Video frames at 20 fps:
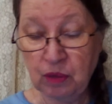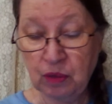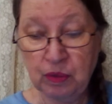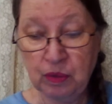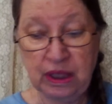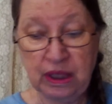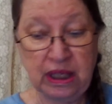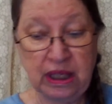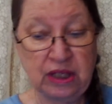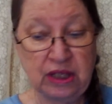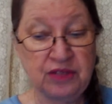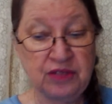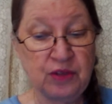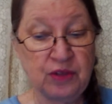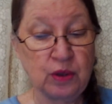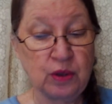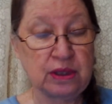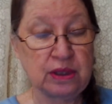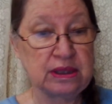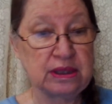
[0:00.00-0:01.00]
We need to
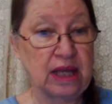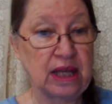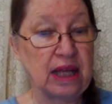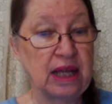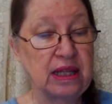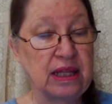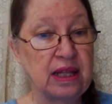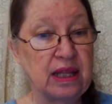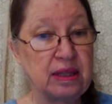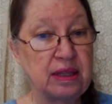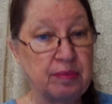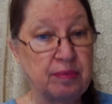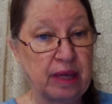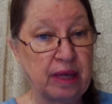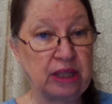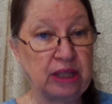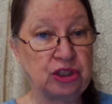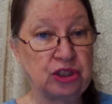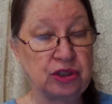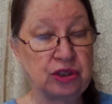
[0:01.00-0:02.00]
focus on the
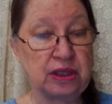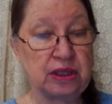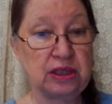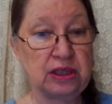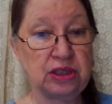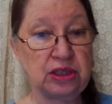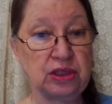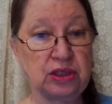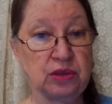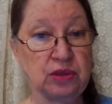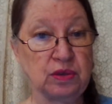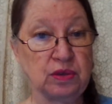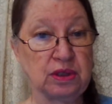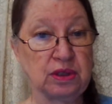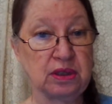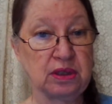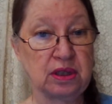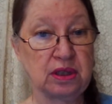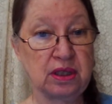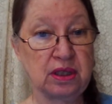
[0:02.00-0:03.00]
major issues.